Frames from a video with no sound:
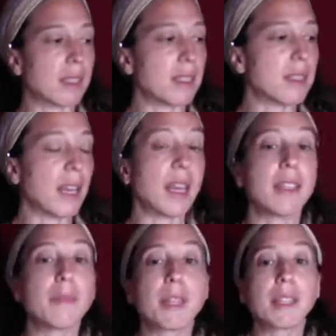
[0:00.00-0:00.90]

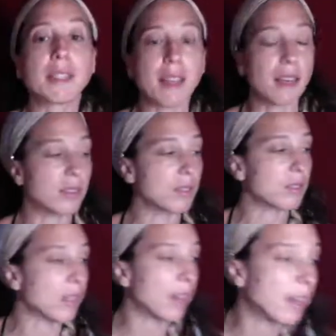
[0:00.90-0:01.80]
containment
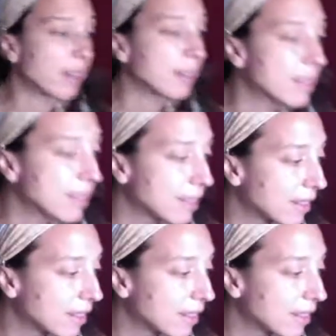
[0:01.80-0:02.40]
exercise.